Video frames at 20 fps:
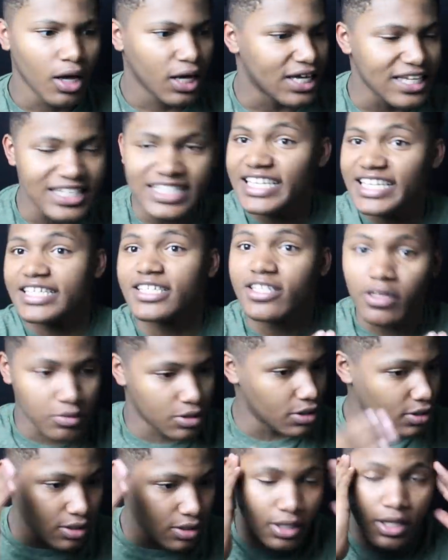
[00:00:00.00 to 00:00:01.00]
Because
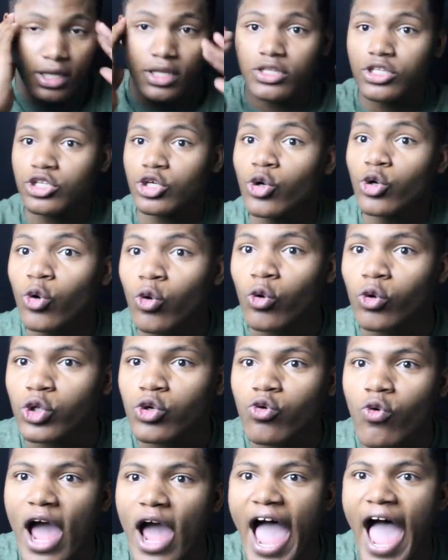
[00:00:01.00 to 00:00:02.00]
dude,
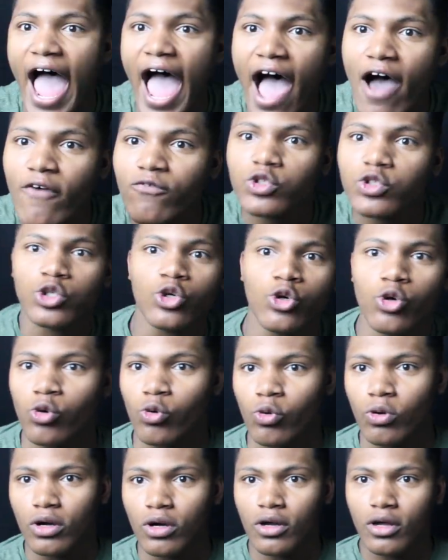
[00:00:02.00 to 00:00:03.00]
you have
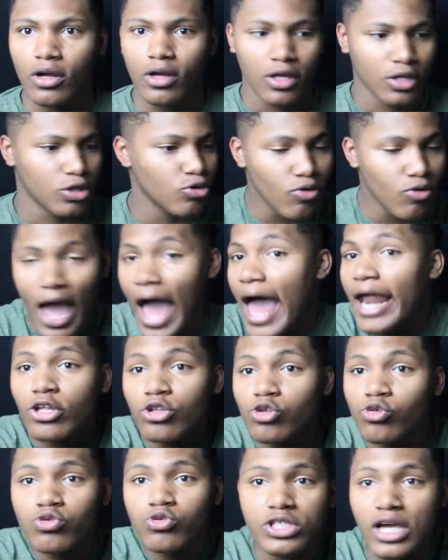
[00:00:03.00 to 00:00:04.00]
to. You got
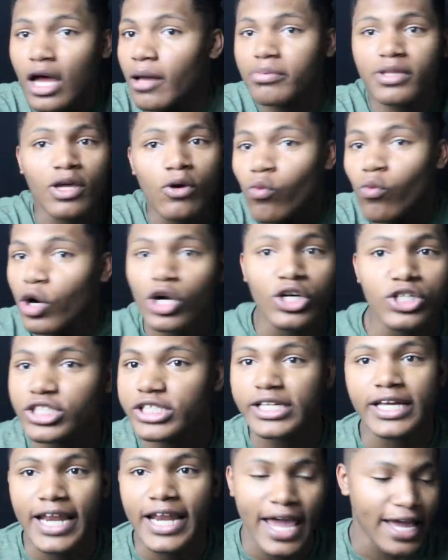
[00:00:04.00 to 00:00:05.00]
to do something
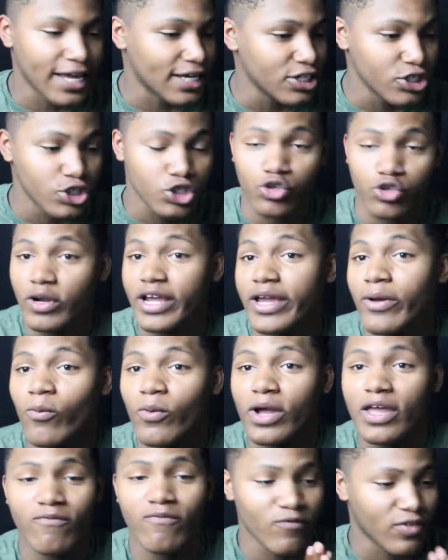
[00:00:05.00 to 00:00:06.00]
worse than that. Because Drake
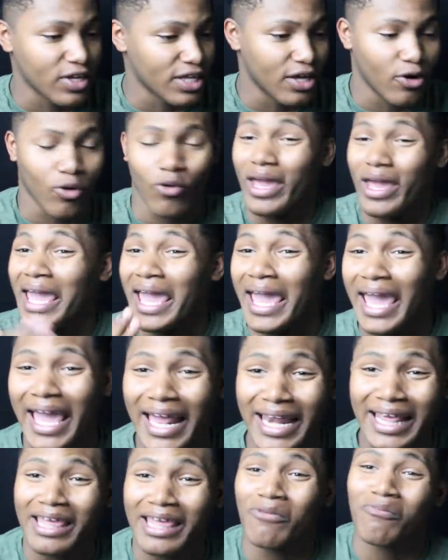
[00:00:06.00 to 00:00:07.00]
went for your
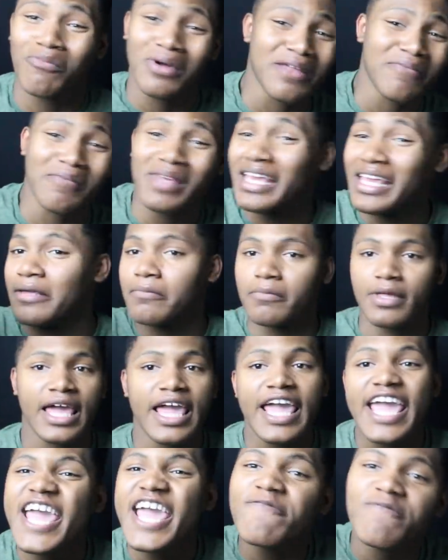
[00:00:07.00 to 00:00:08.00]
head. He
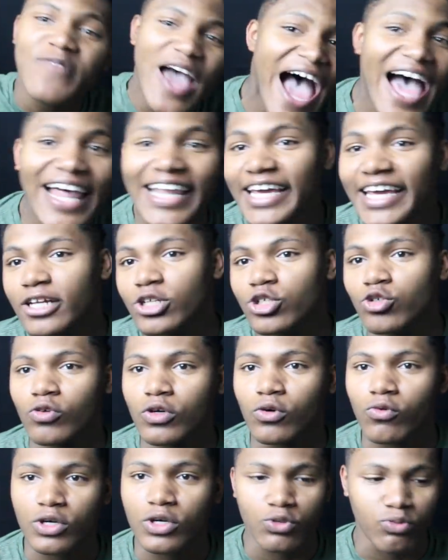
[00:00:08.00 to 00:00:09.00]
violated you
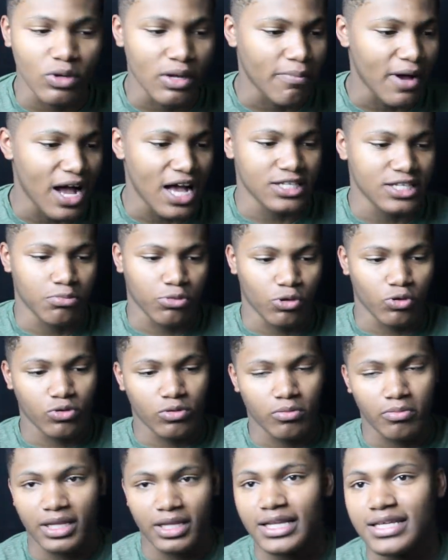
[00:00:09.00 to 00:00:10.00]
in the worst way possible.
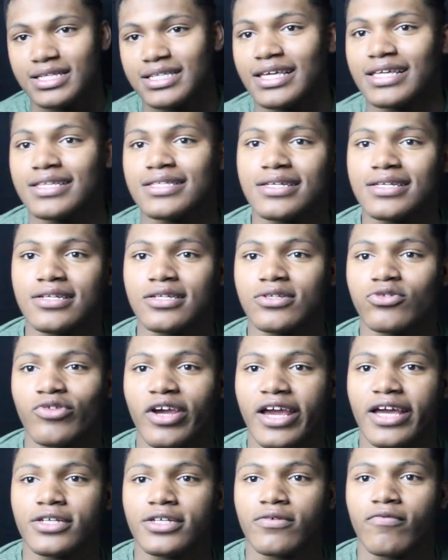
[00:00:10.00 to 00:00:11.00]
But let's get into this
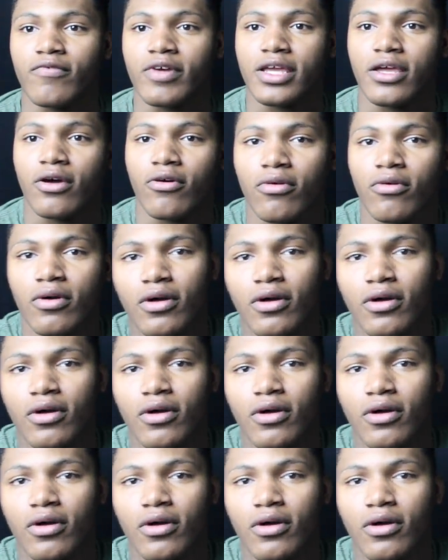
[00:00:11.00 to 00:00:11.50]
reaction video.